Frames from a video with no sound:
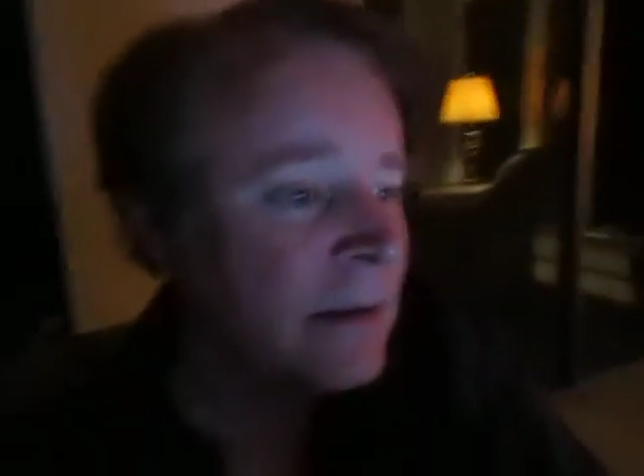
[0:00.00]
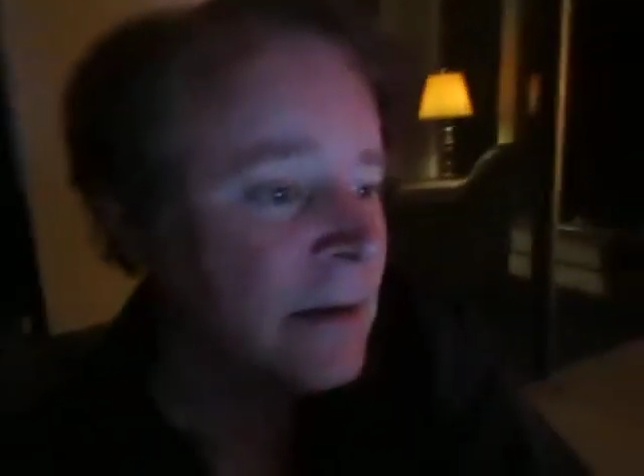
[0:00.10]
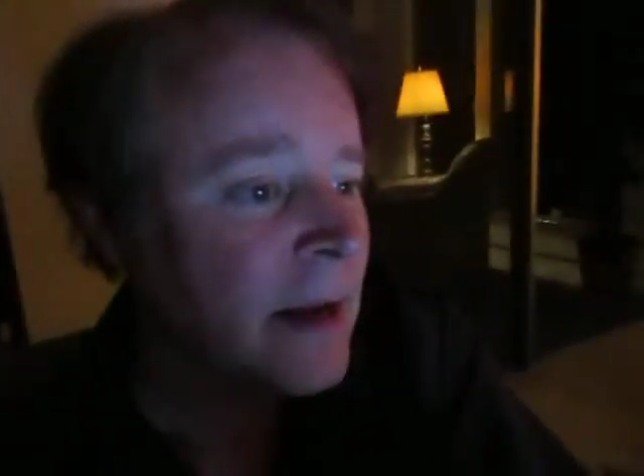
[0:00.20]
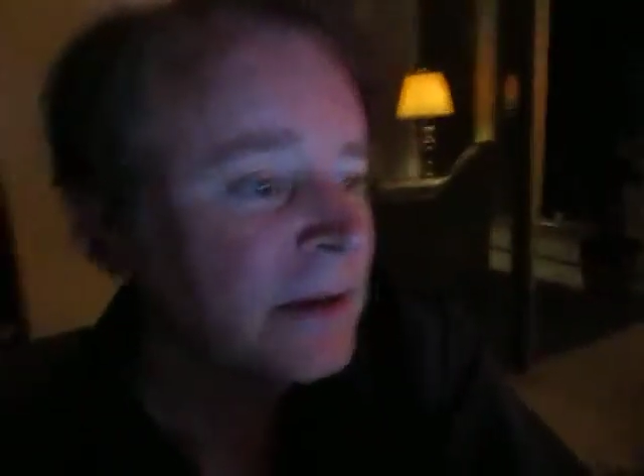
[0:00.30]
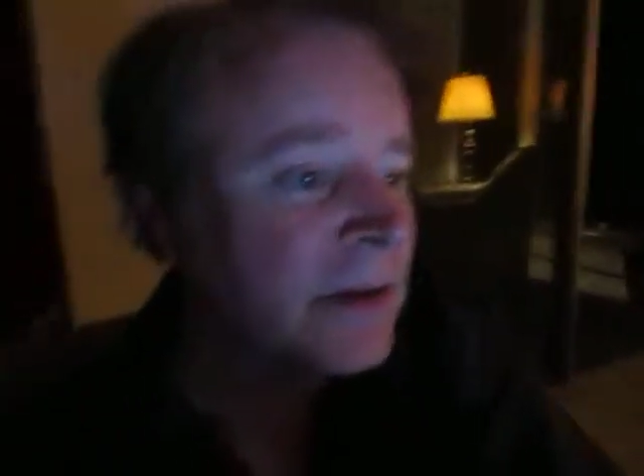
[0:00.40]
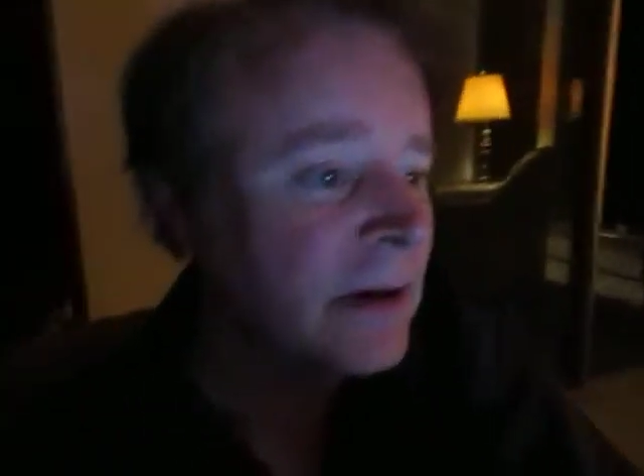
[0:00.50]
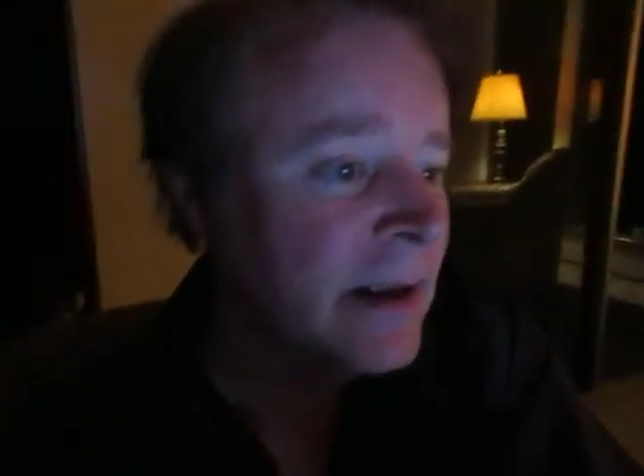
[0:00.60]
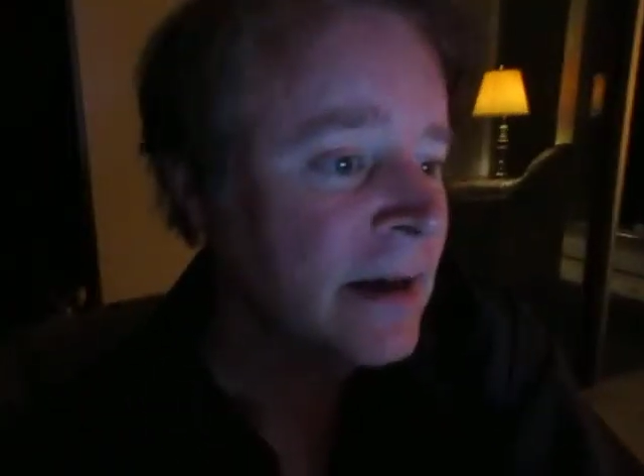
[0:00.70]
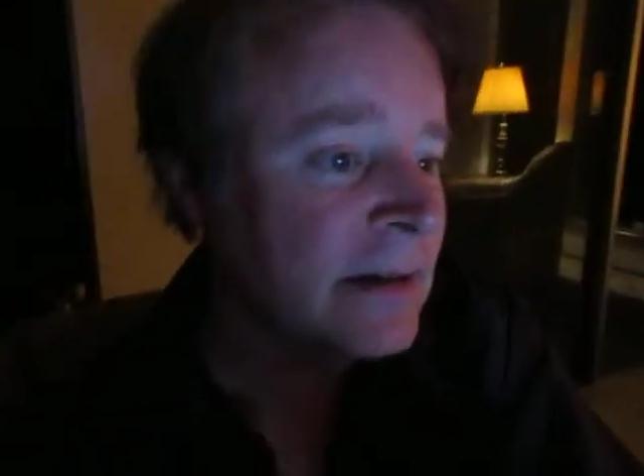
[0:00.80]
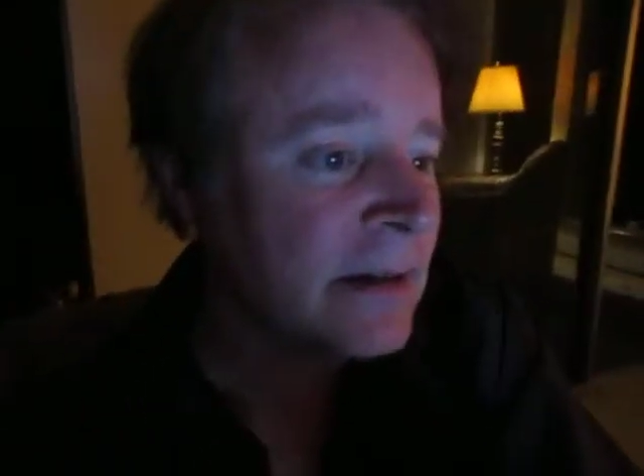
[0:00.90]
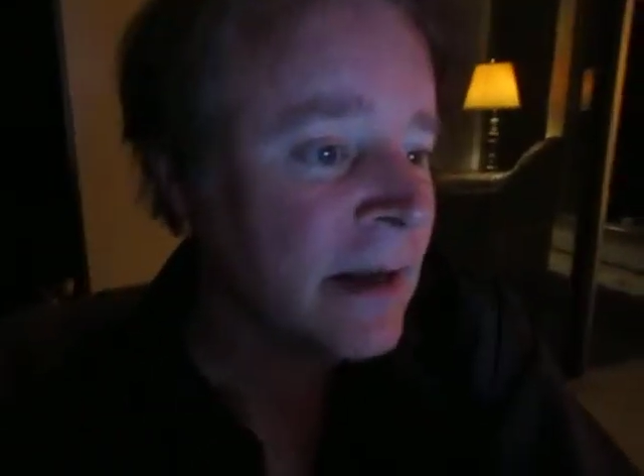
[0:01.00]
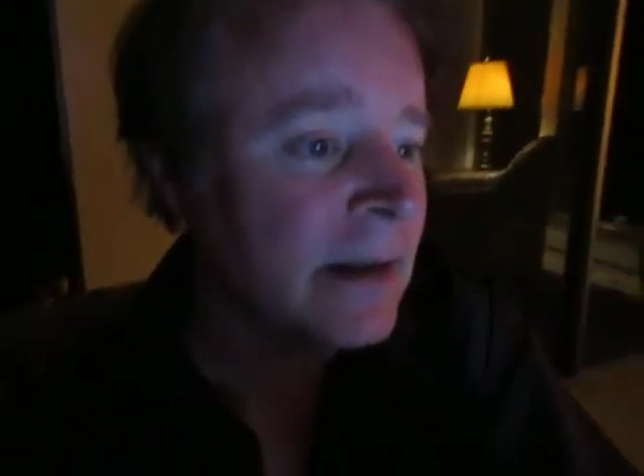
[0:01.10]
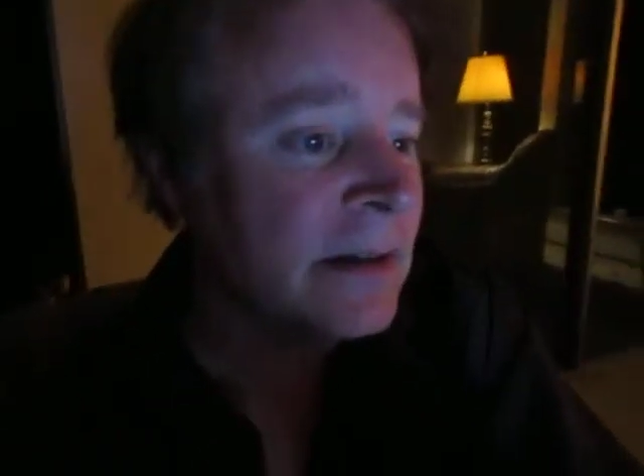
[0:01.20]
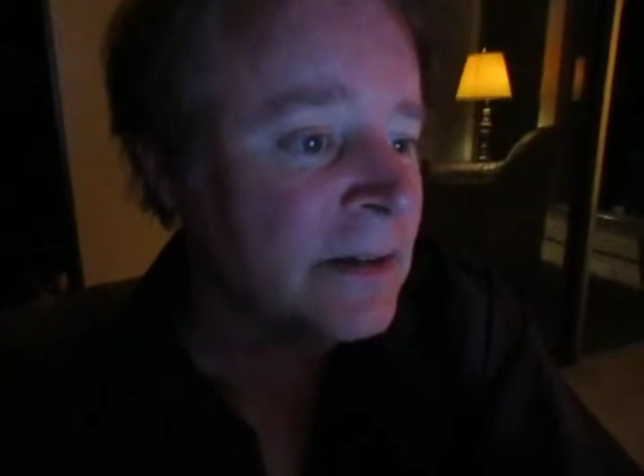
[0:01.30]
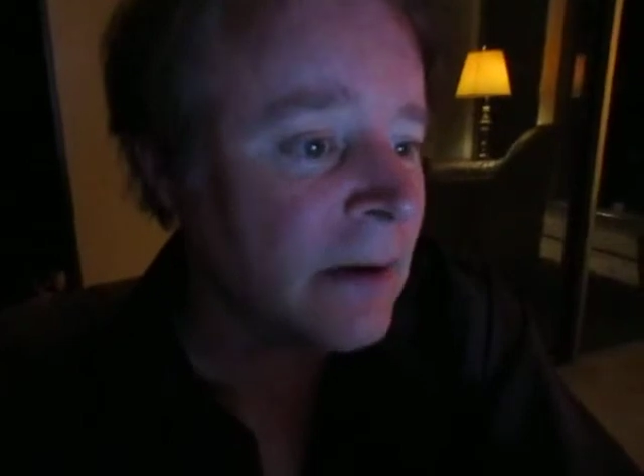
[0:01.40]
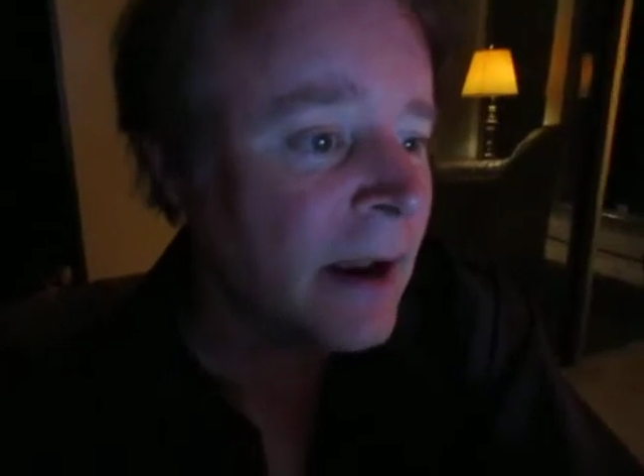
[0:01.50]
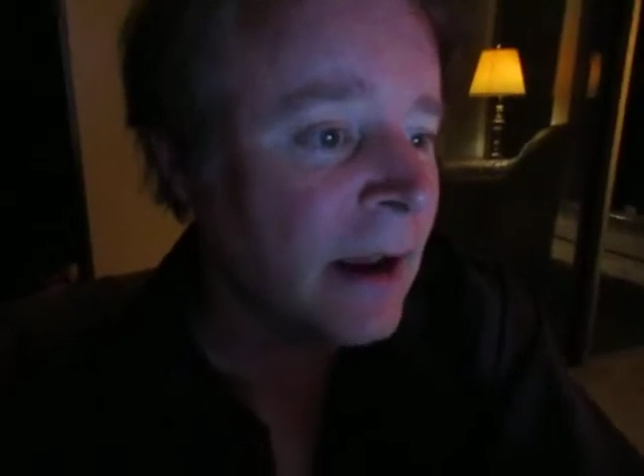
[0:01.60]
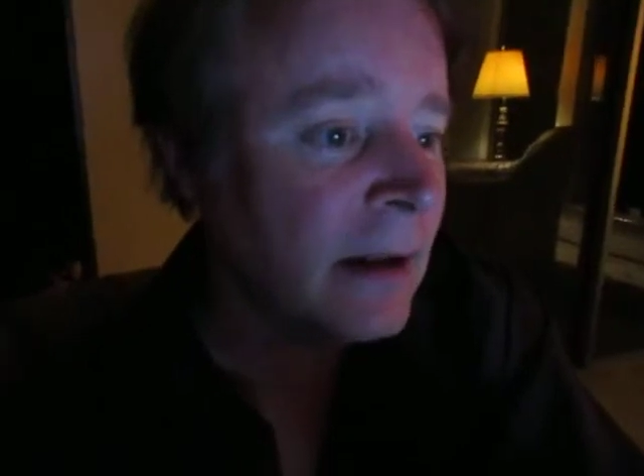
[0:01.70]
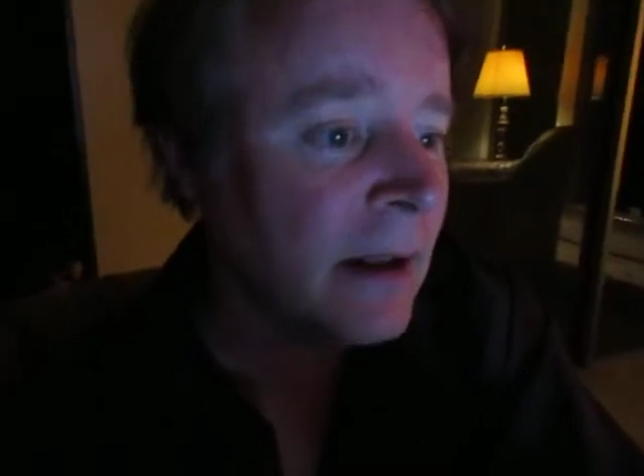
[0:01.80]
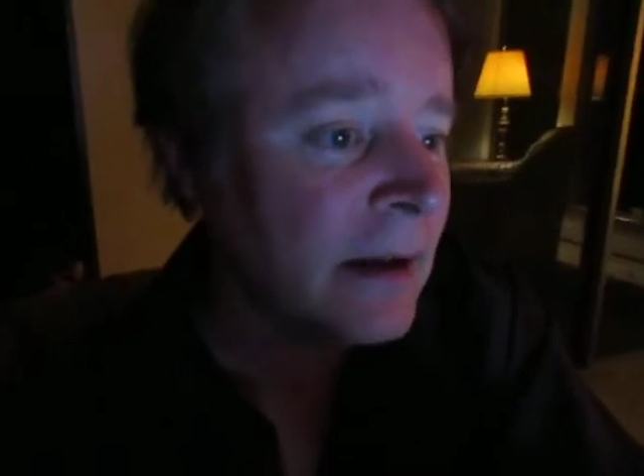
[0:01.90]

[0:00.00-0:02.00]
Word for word: the night journey is done in Surah Al